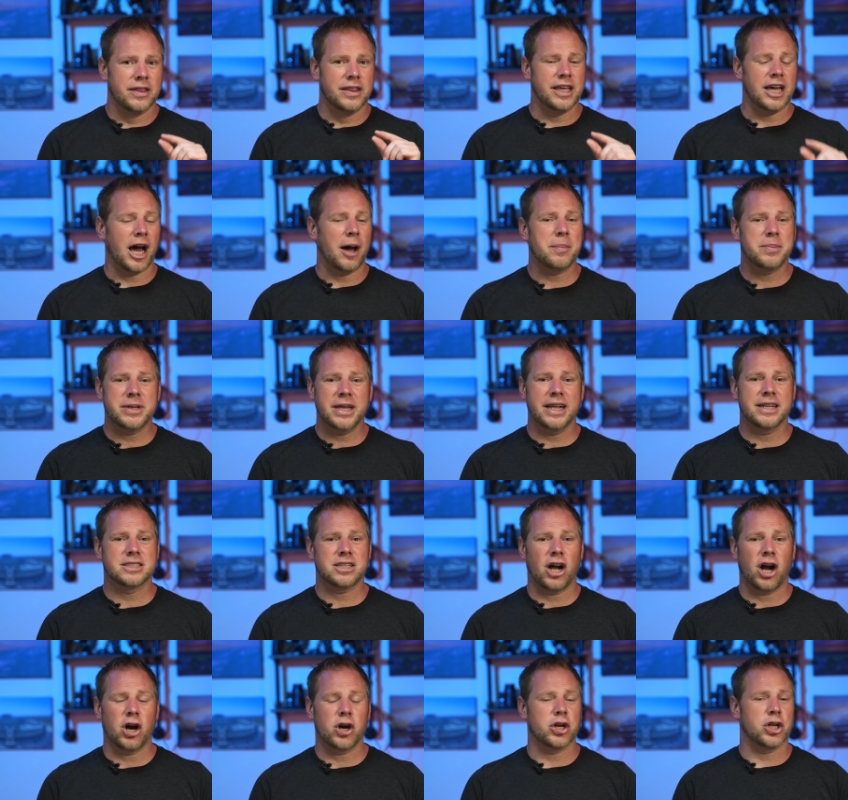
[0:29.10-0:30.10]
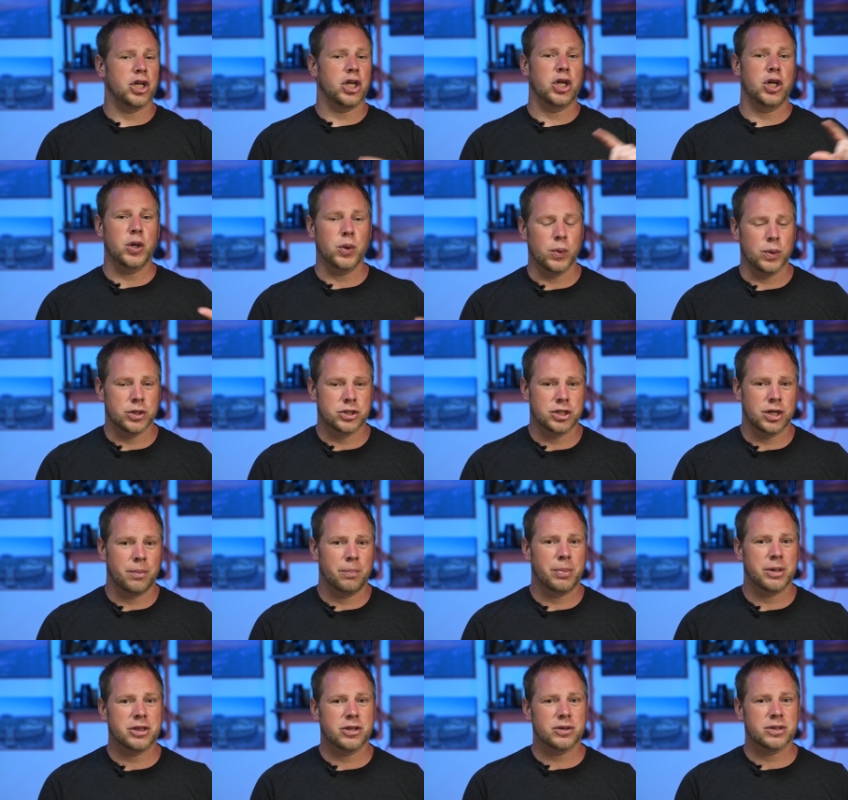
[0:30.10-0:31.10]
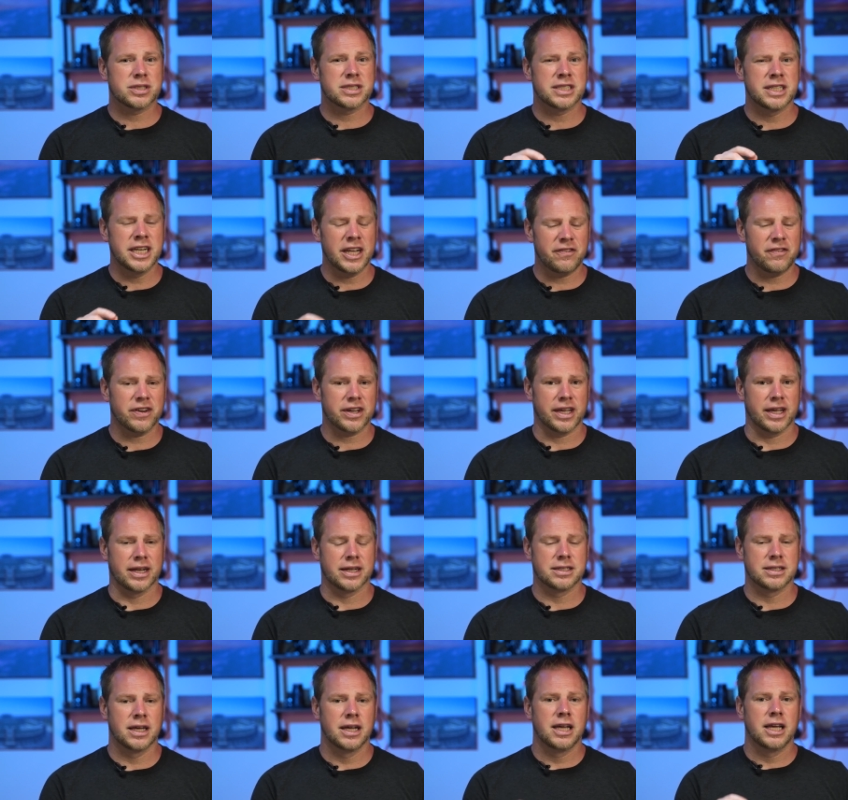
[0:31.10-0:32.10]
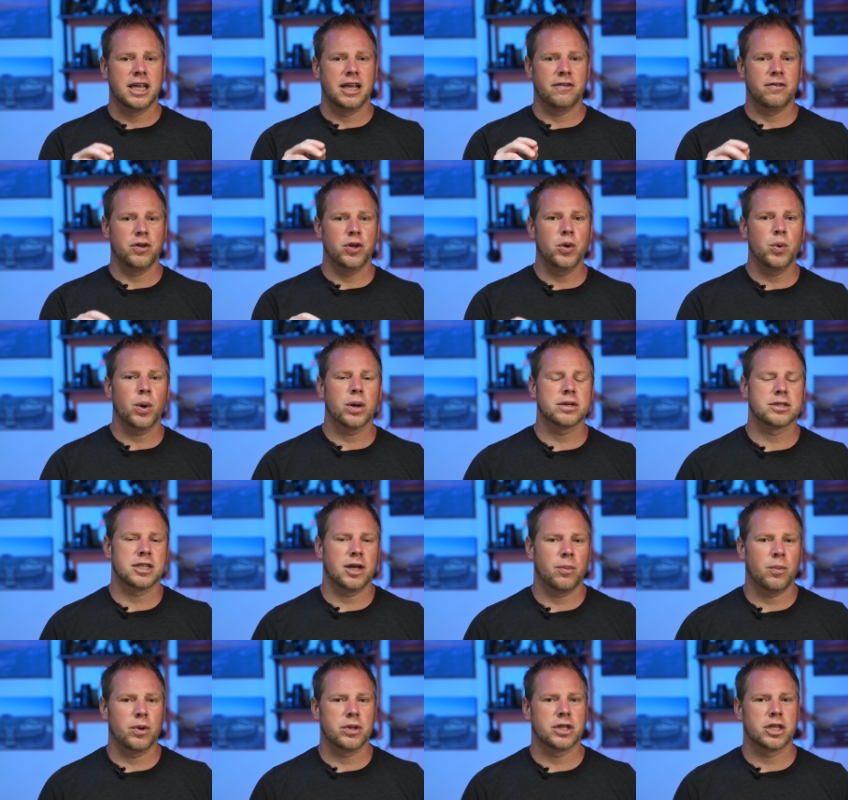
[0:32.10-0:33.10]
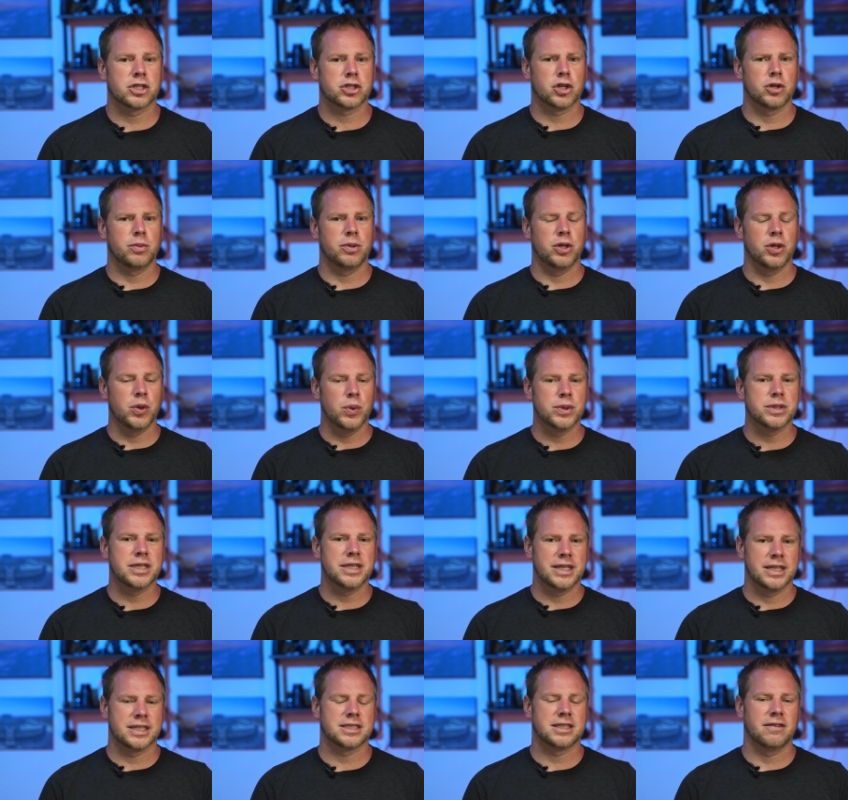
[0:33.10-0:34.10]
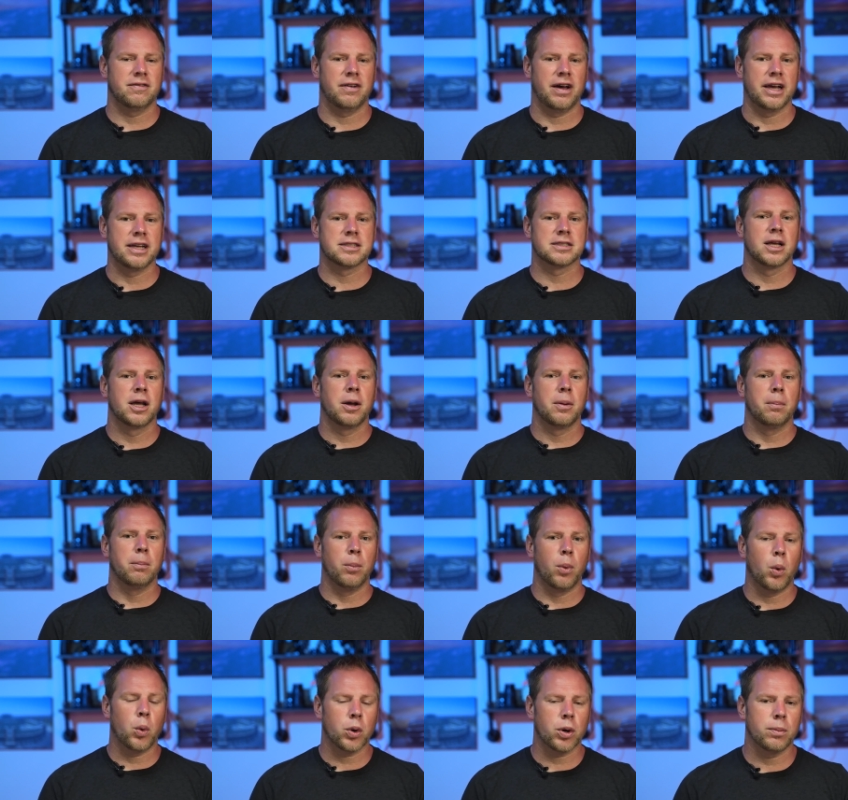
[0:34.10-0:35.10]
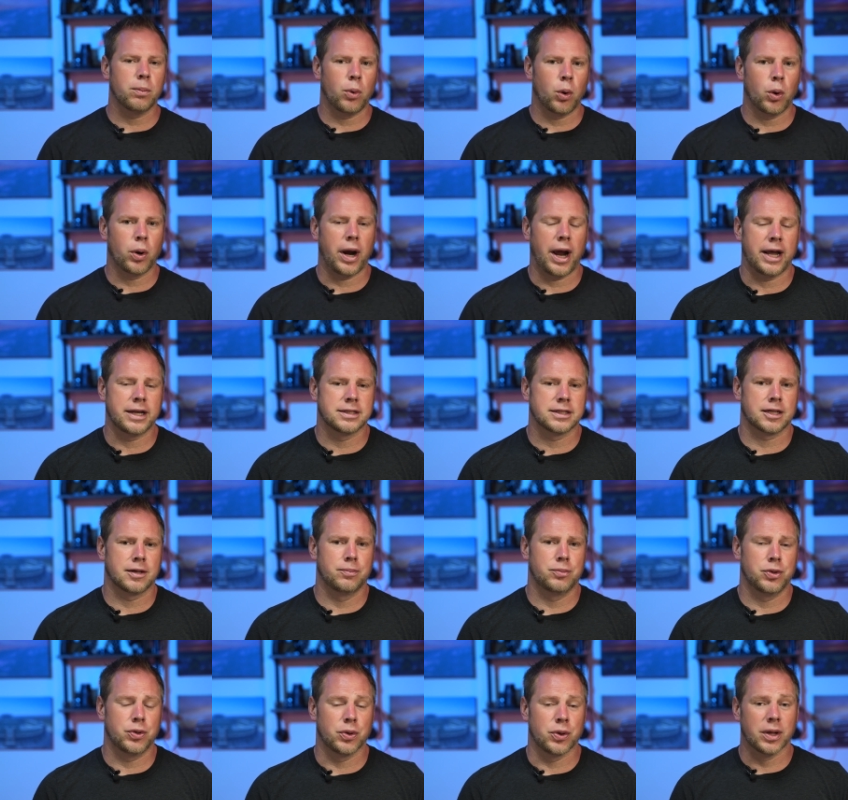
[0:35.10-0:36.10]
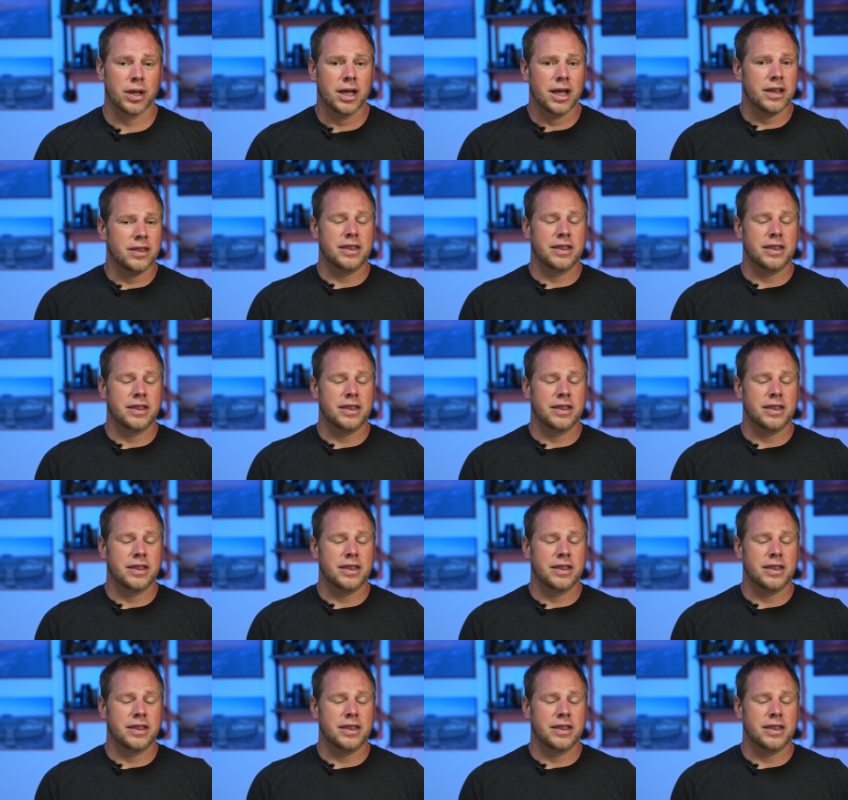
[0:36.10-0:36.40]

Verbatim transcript: The updates aren't huge, but they're significant if you are someone that's going to be using this device more and more as a computer.